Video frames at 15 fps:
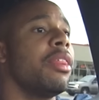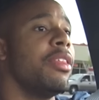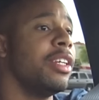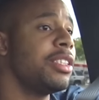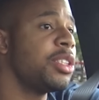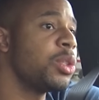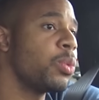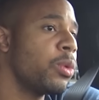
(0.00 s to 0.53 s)

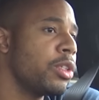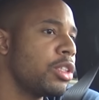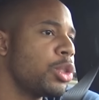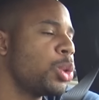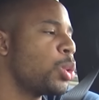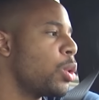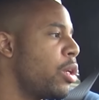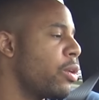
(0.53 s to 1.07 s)
This is where
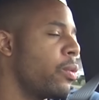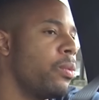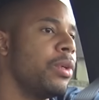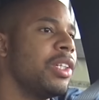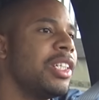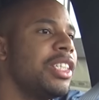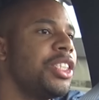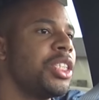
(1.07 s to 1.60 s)
this truck
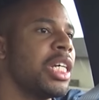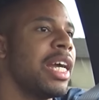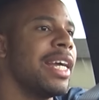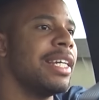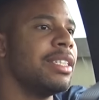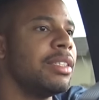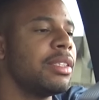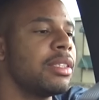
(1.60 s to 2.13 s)
really
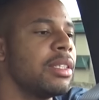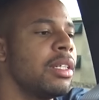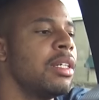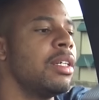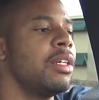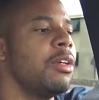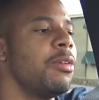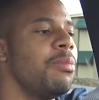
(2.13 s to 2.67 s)
shines
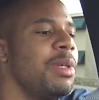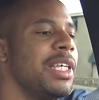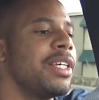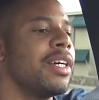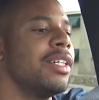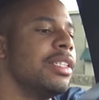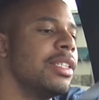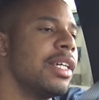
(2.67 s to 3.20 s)

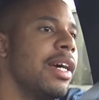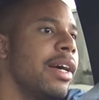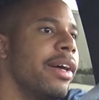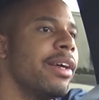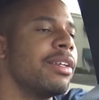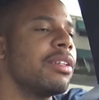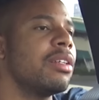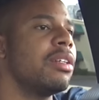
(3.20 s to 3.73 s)
because
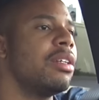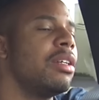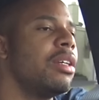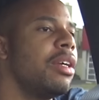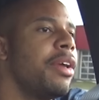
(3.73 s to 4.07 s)
uh,